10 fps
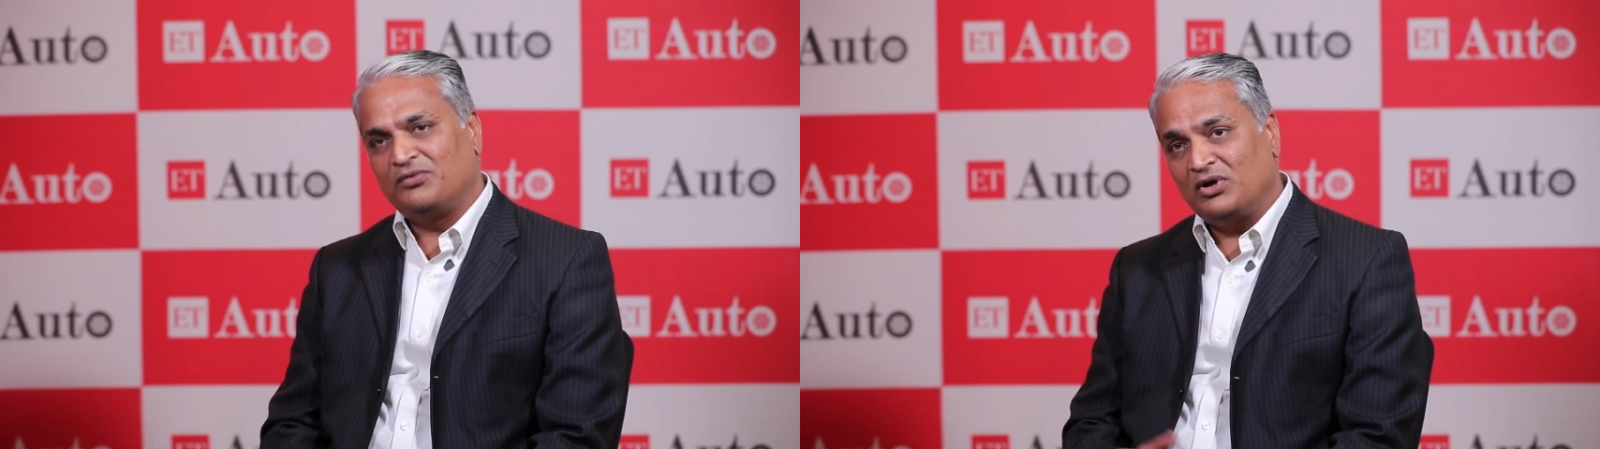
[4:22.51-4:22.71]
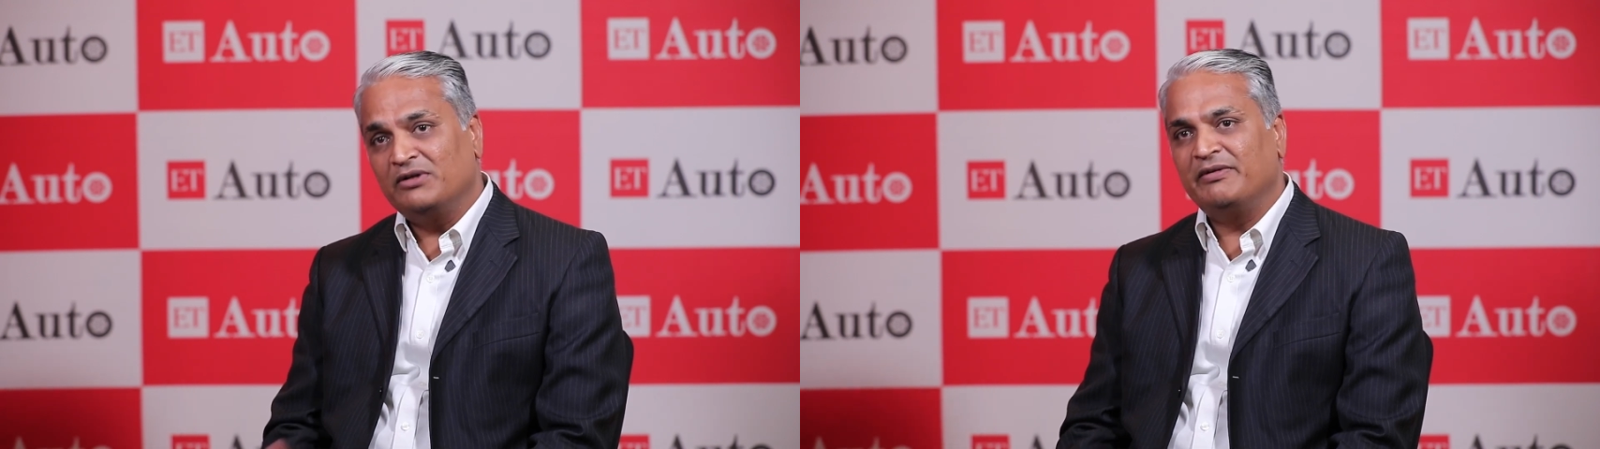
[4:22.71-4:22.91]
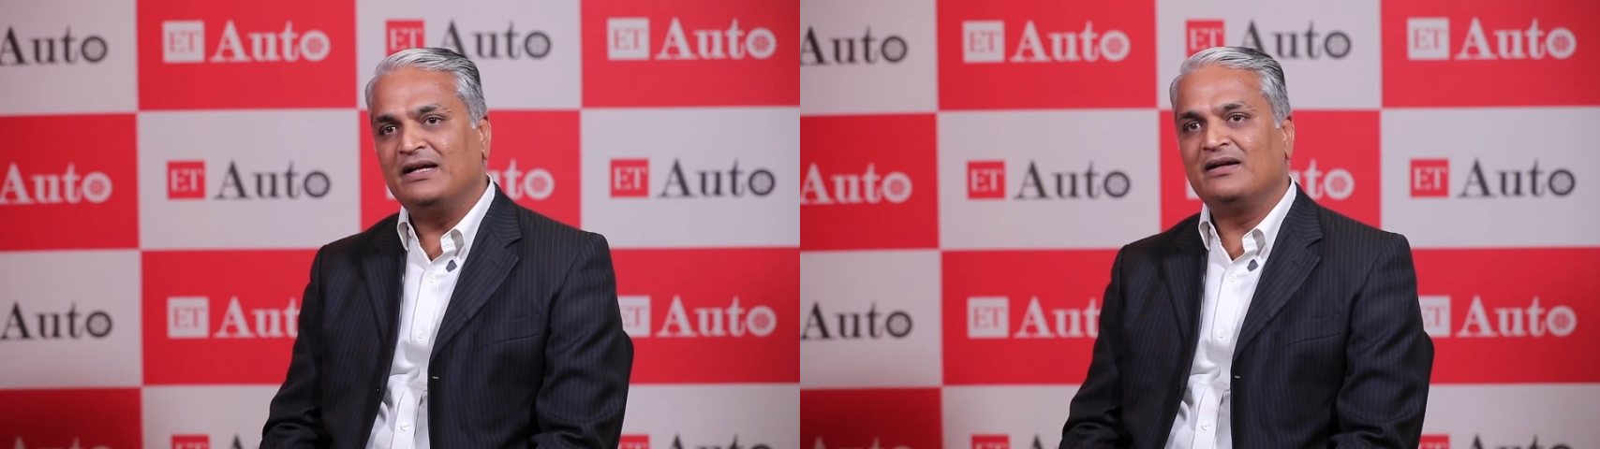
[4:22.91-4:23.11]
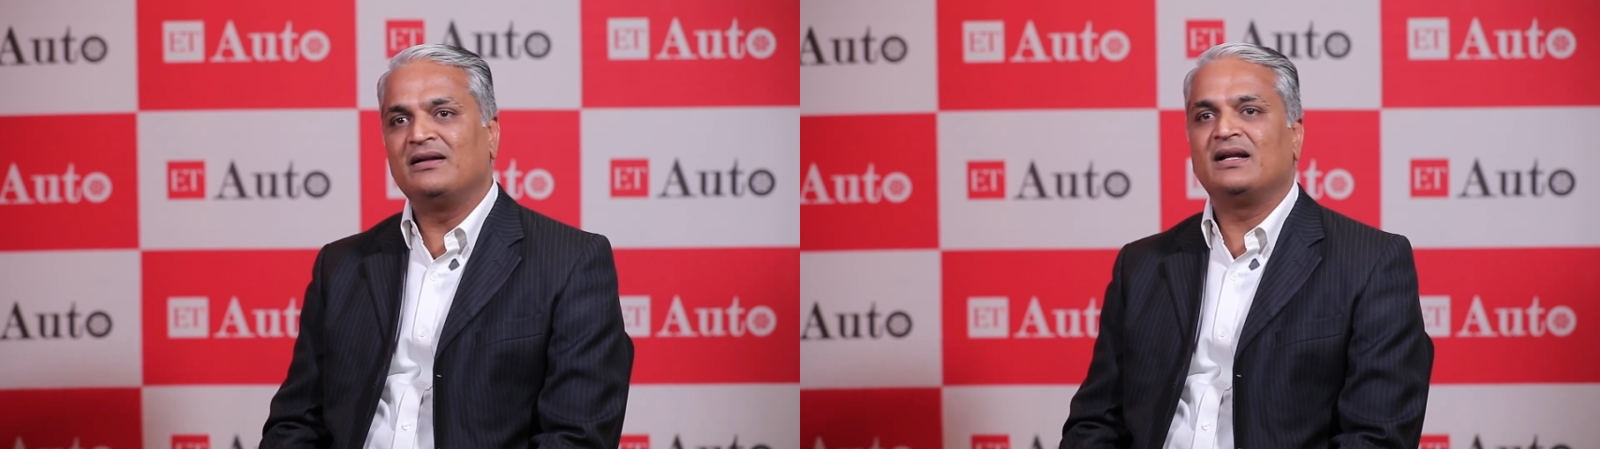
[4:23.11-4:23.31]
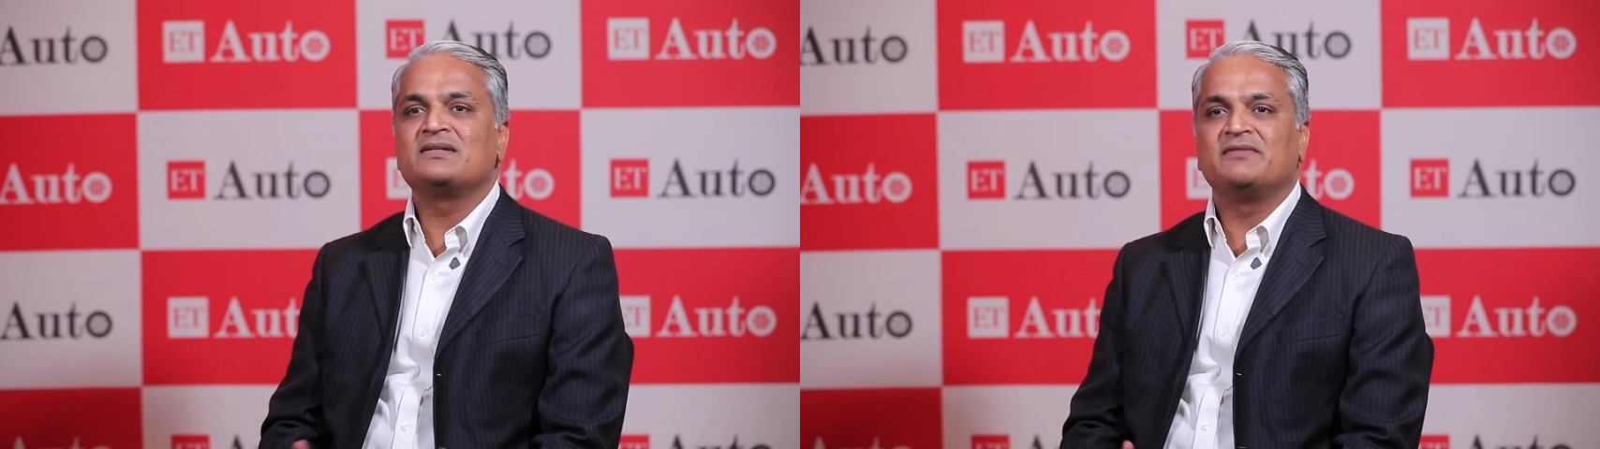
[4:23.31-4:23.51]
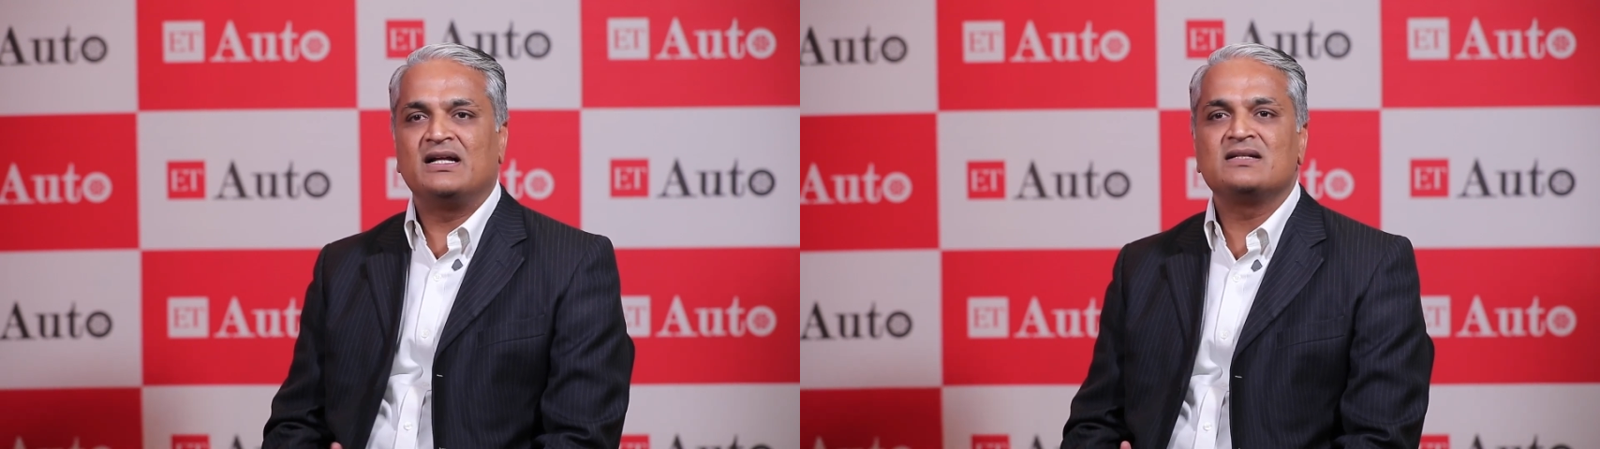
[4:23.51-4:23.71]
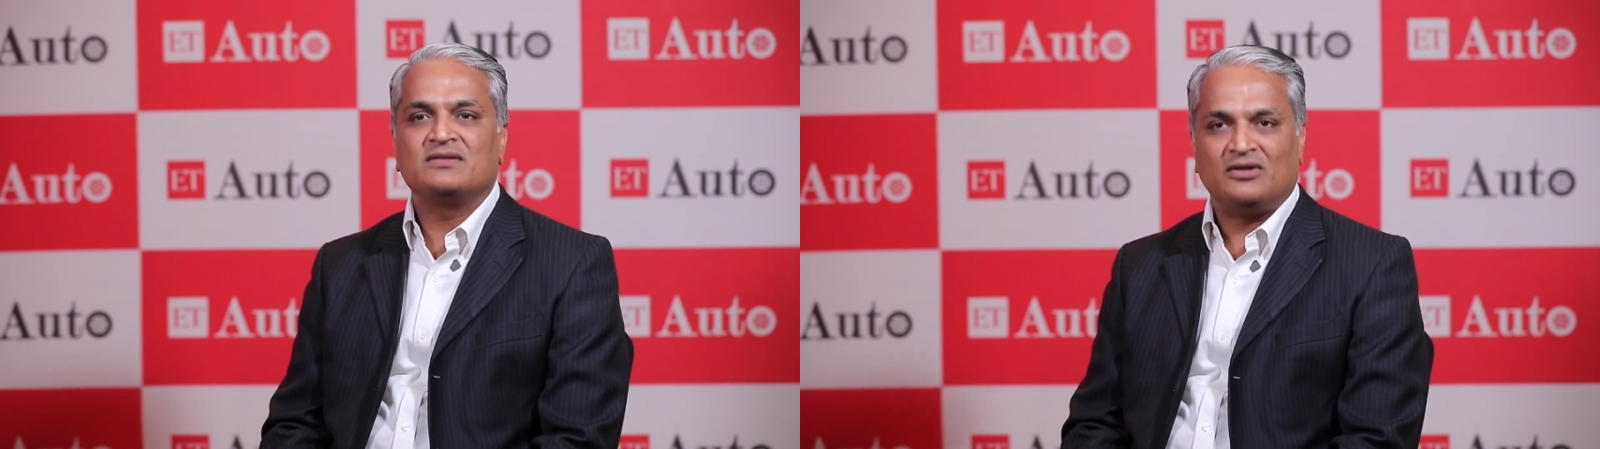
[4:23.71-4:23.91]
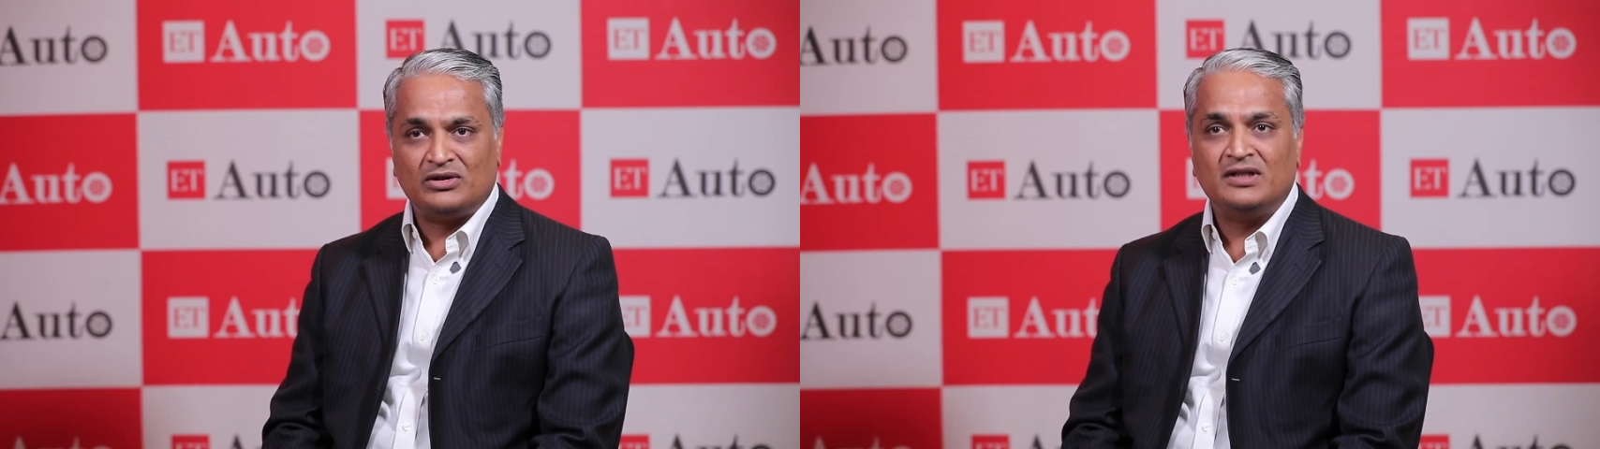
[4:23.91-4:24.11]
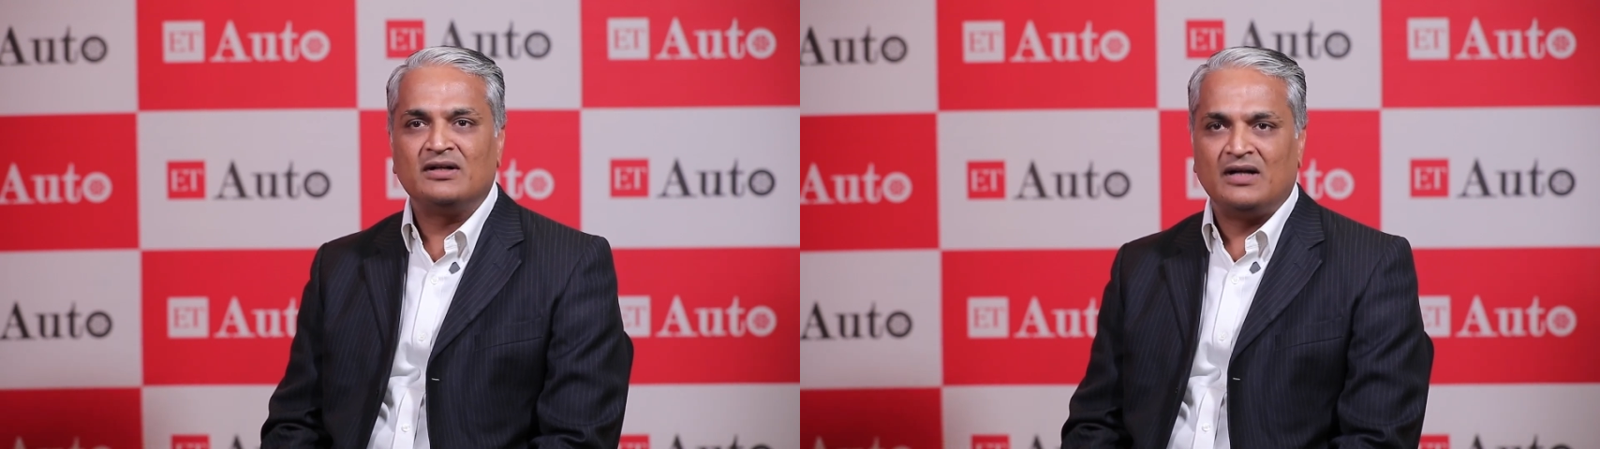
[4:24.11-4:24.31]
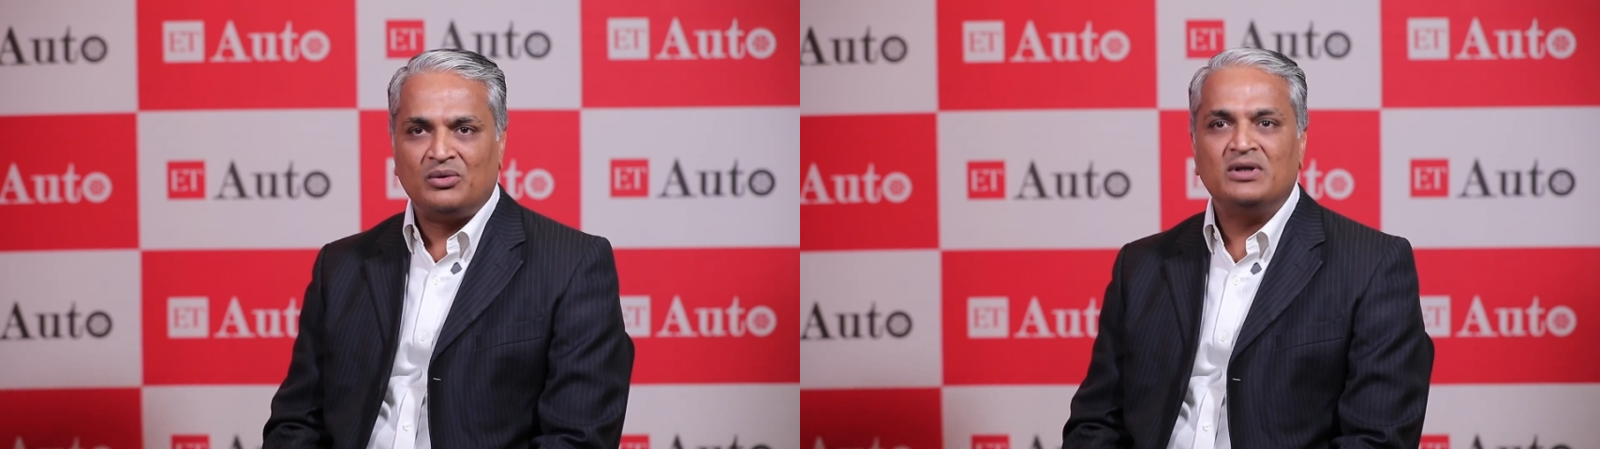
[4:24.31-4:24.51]
for the vehicle as well as on the
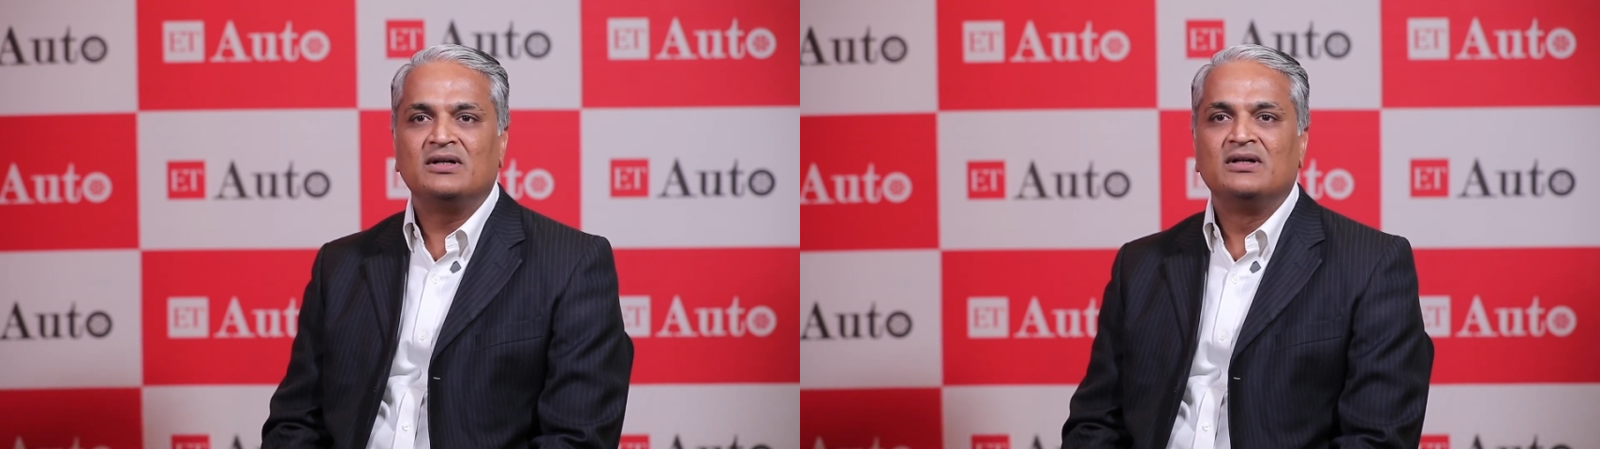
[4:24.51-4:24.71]
cloud